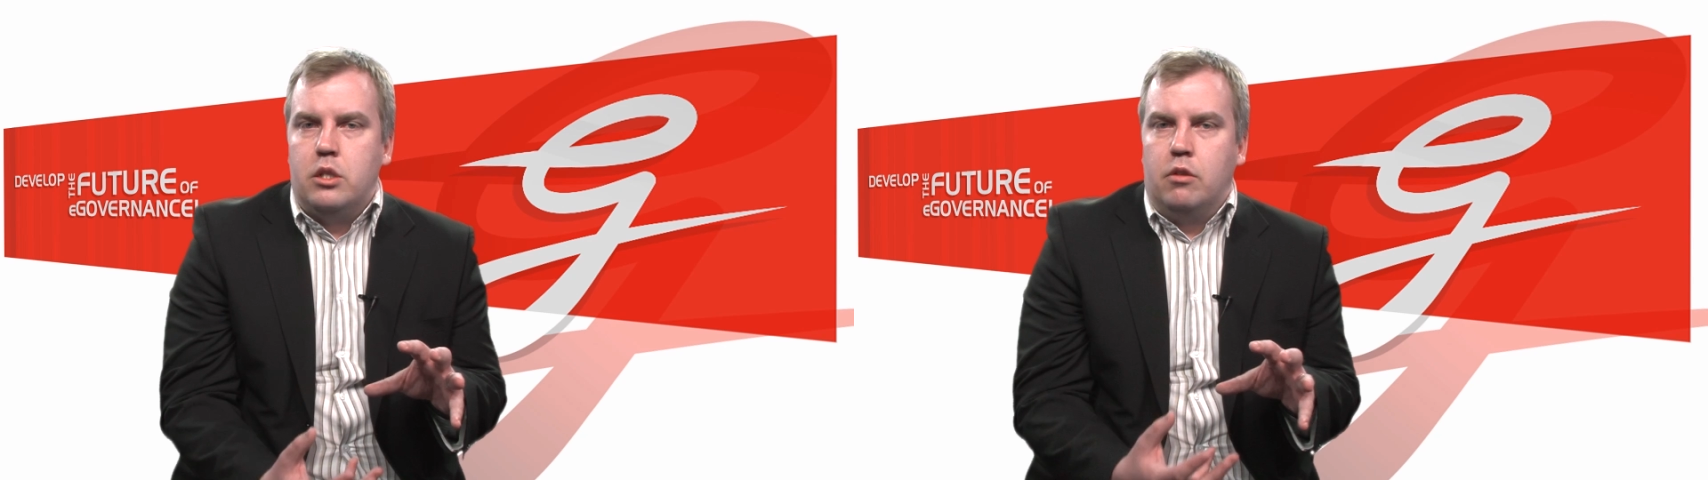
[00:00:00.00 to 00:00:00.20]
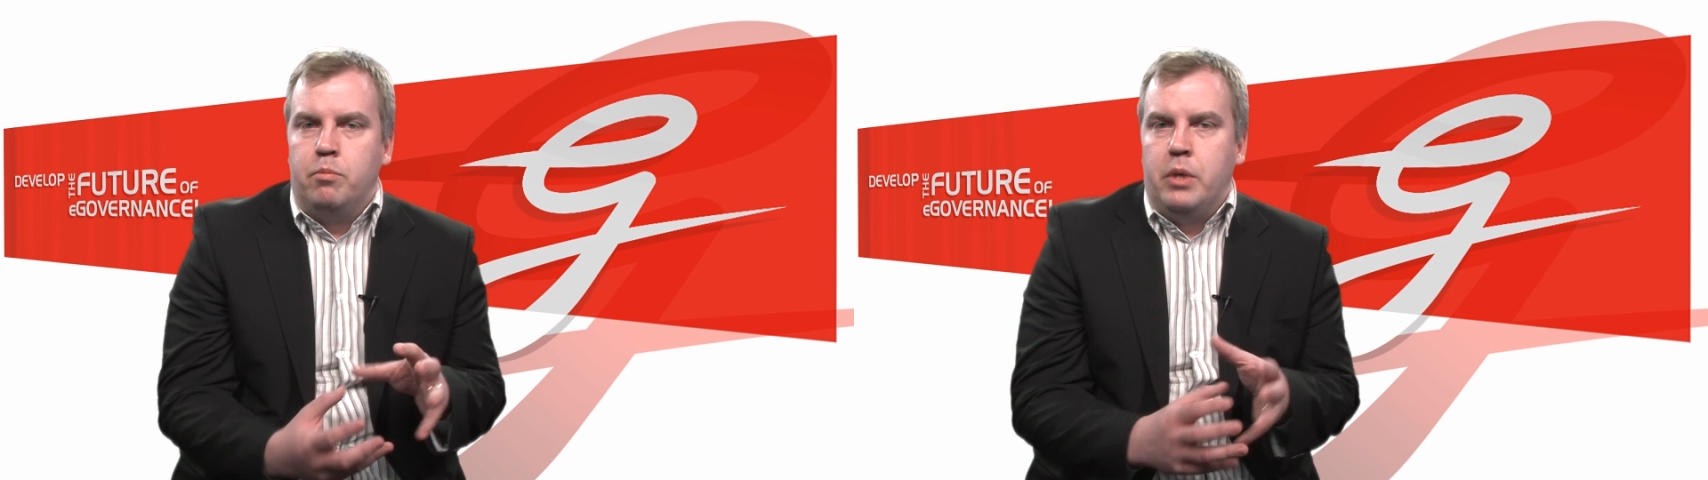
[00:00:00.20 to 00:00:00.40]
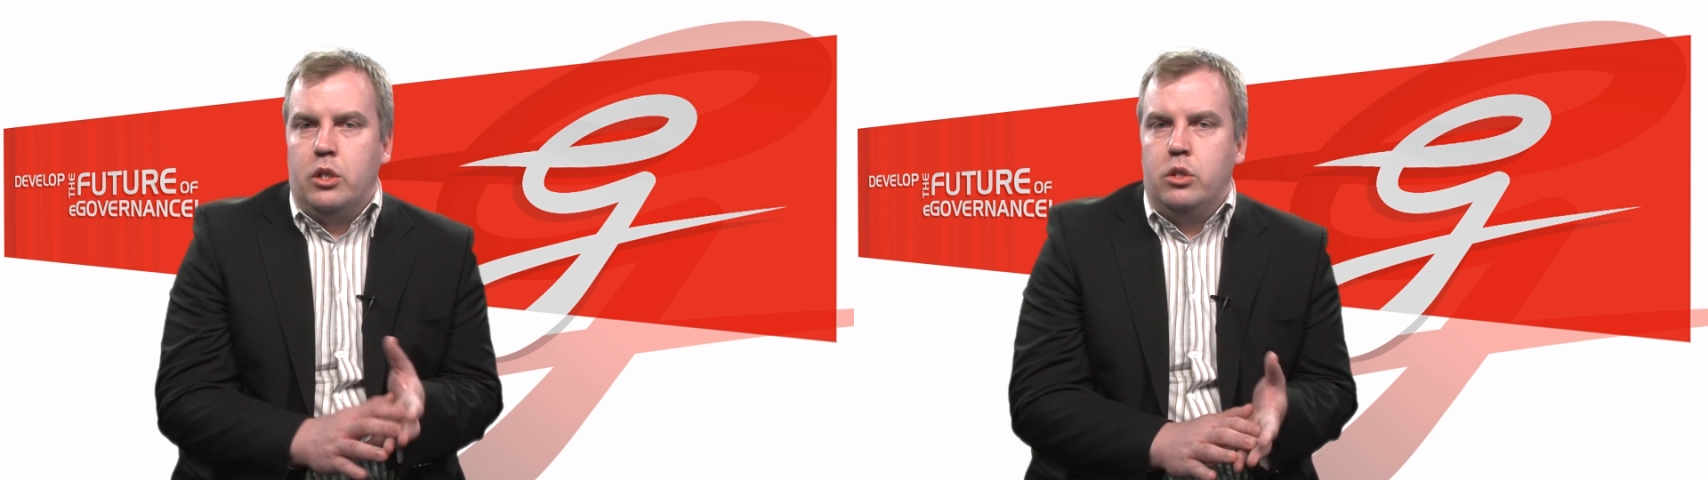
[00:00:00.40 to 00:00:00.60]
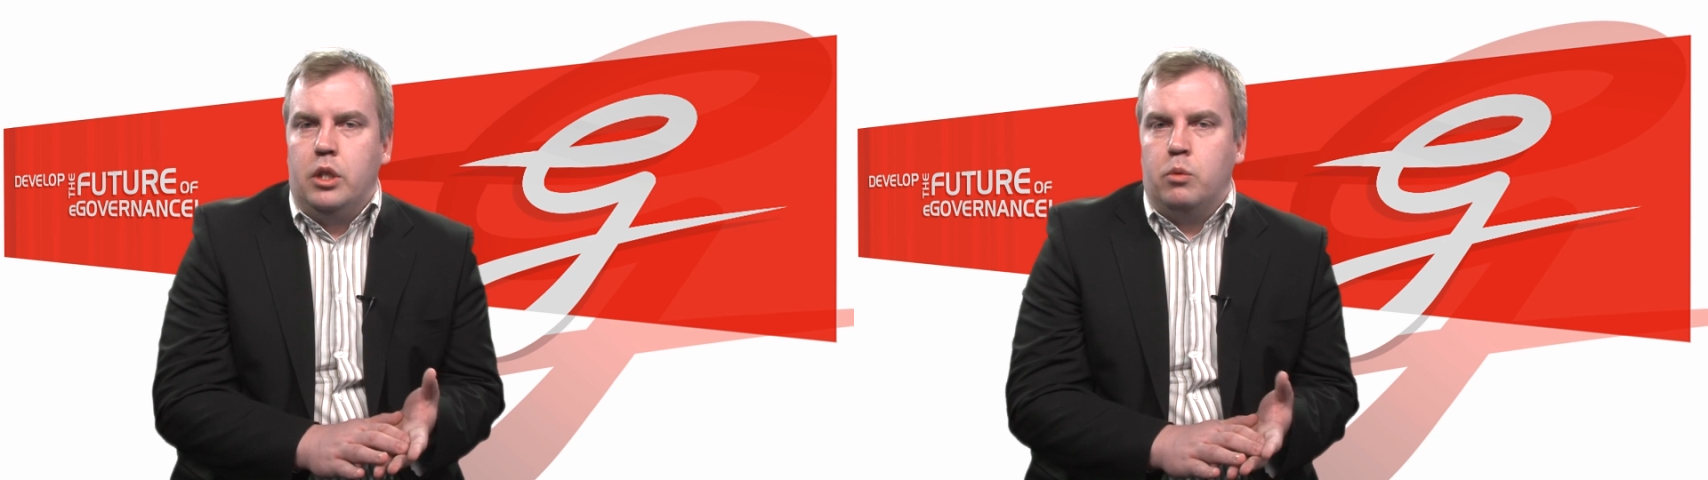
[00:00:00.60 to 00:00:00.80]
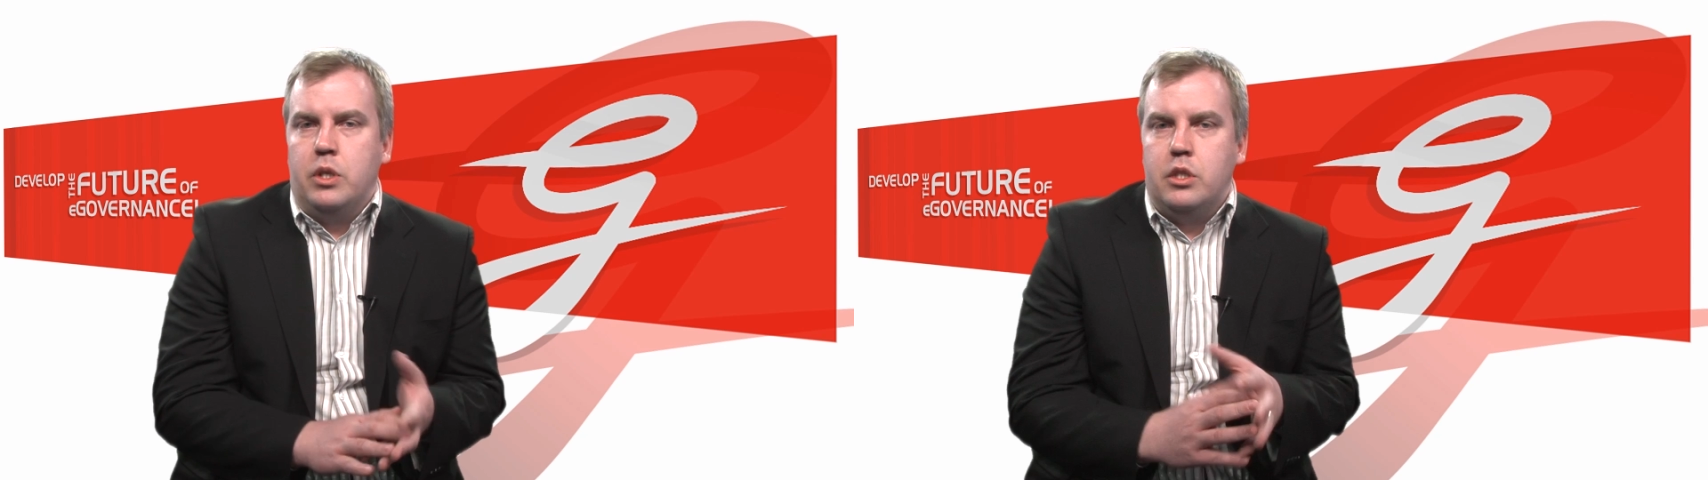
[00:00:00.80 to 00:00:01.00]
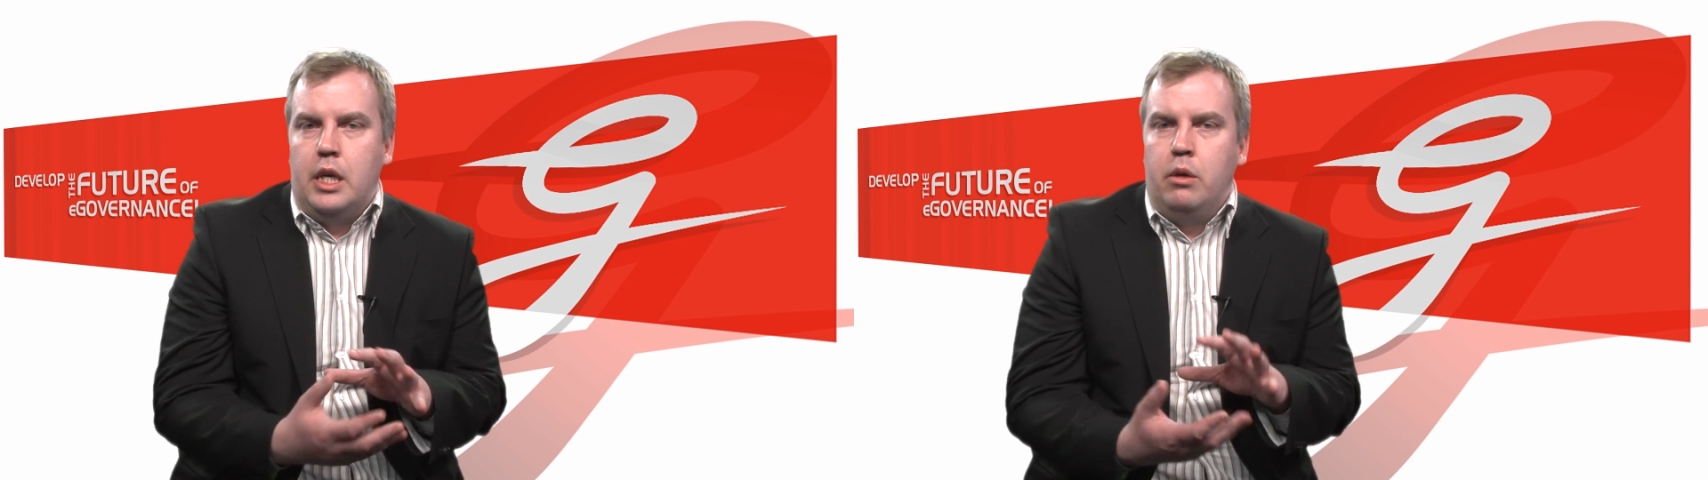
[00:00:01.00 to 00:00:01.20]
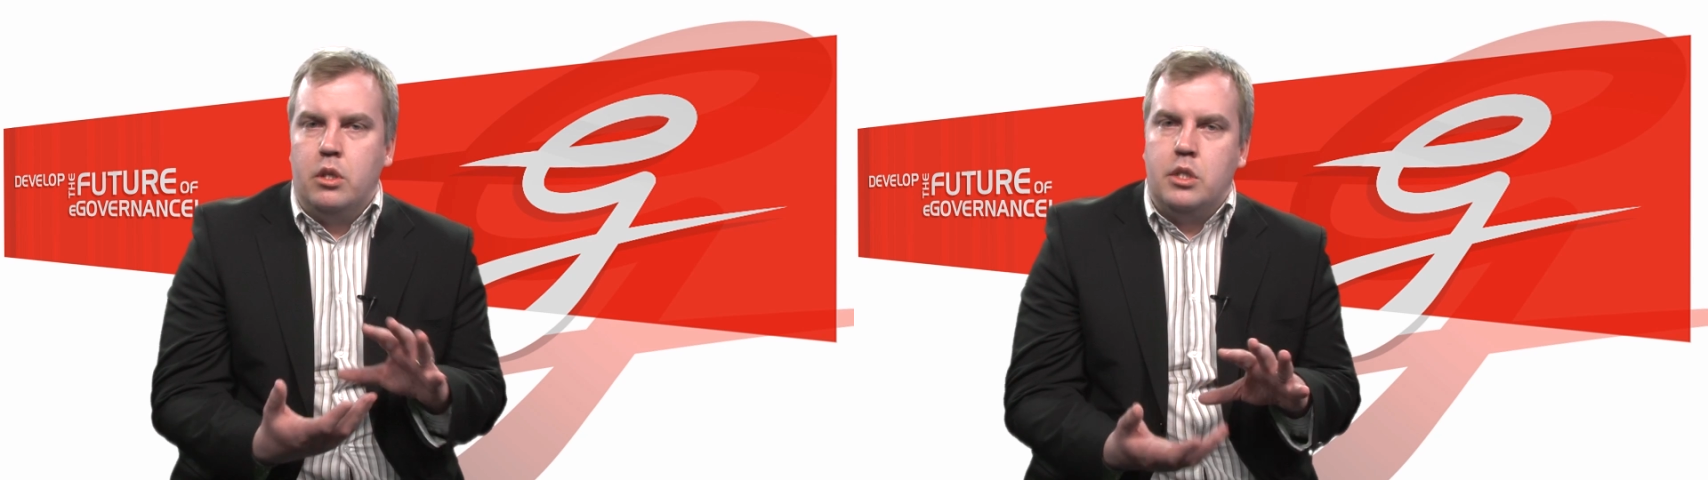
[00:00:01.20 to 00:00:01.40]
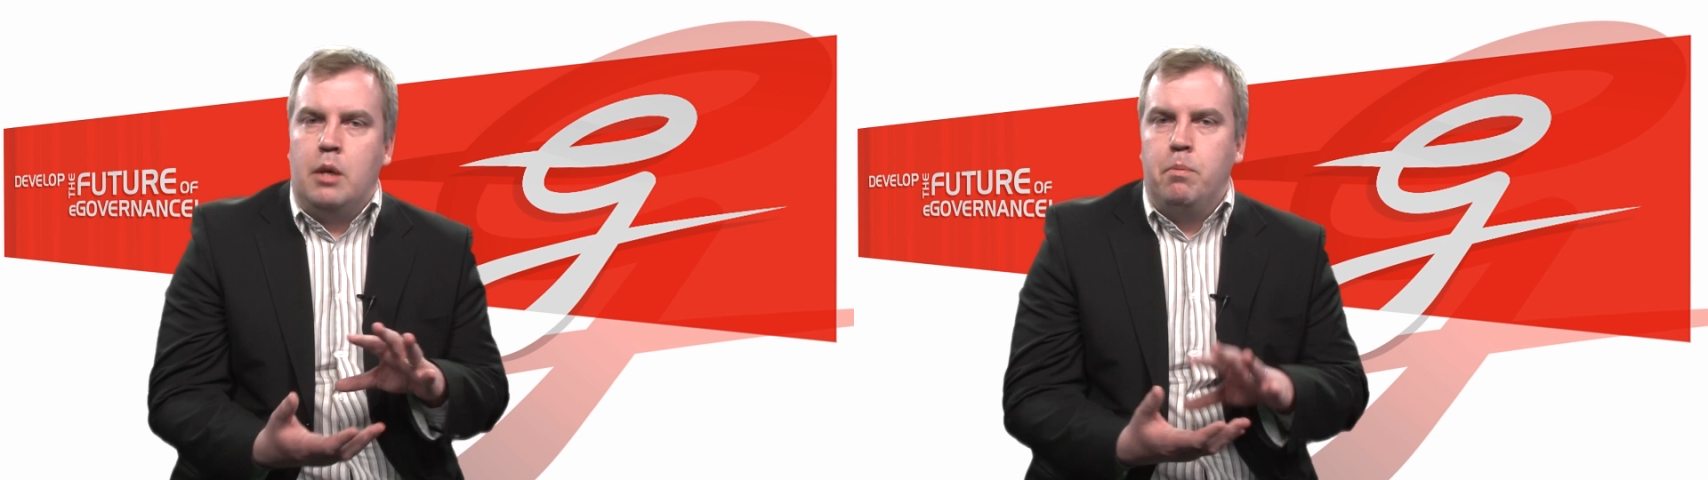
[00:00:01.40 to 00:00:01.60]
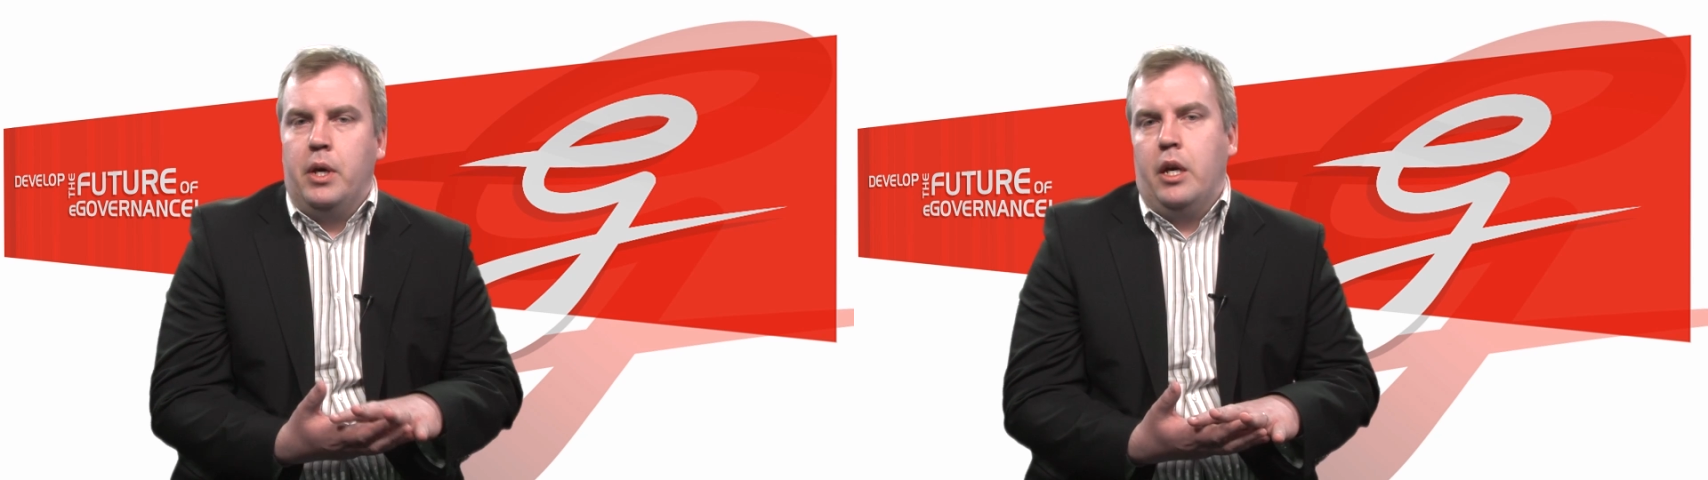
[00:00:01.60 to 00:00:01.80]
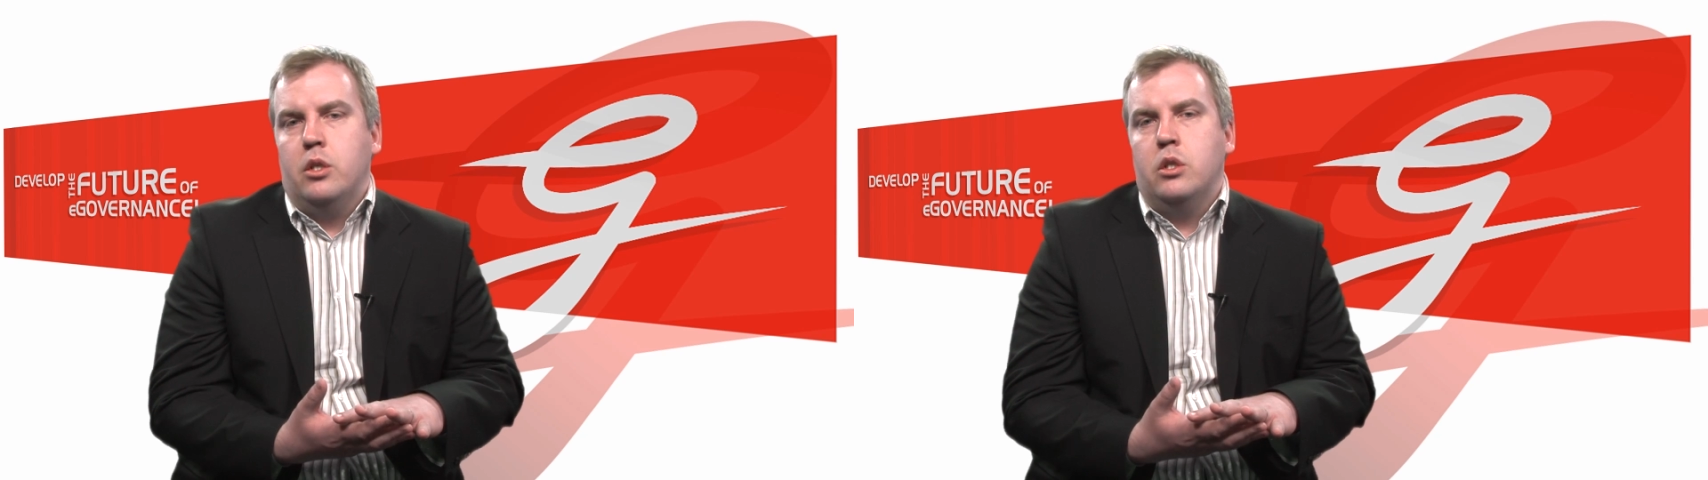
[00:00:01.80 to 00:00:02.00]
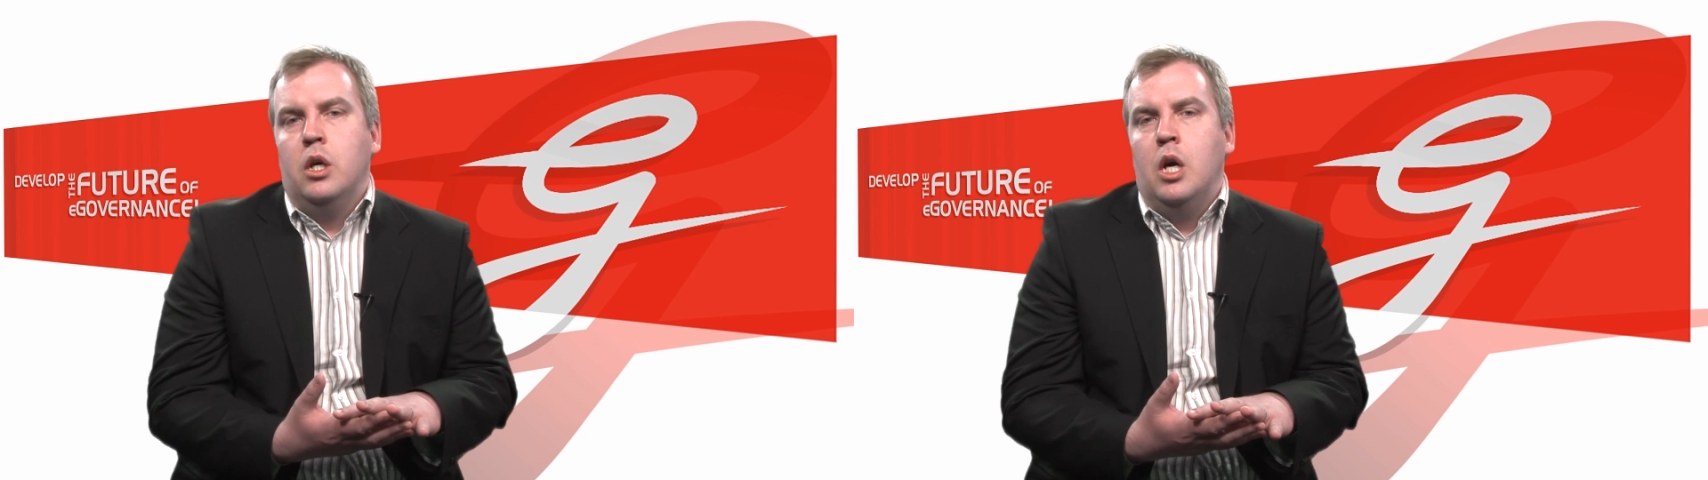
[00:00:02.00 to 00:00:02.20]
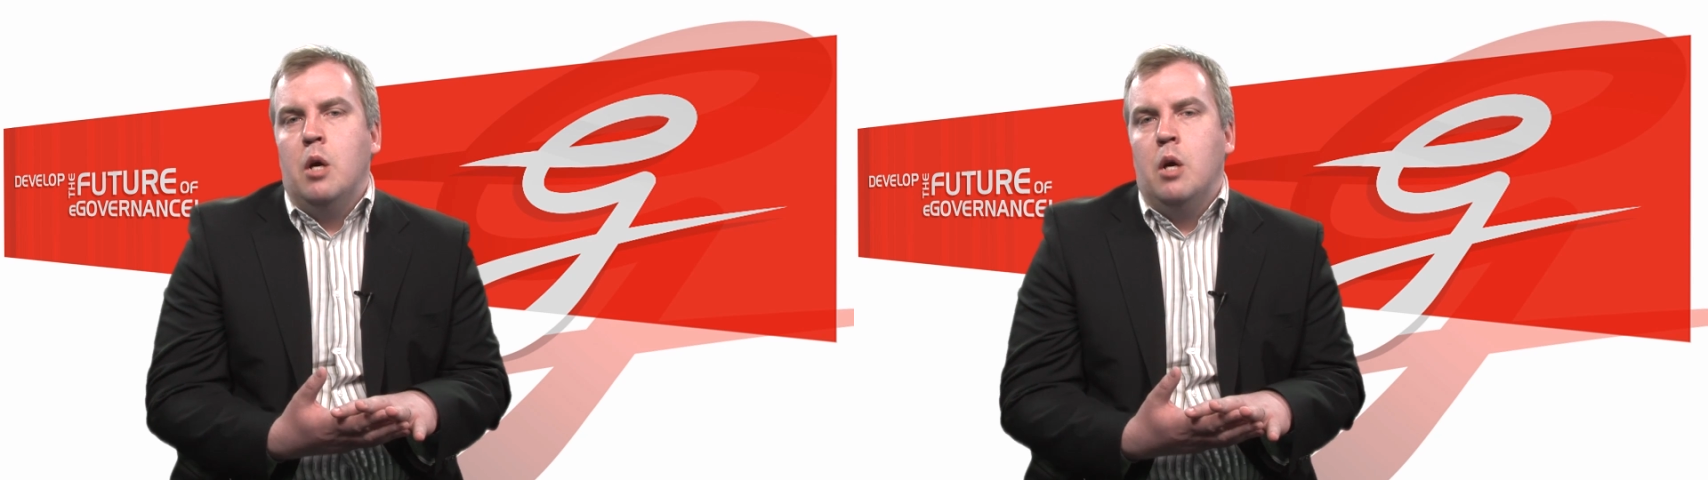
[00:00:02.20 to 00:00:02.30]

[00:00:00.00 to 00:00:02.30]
sort of make sure that we stay on the same page,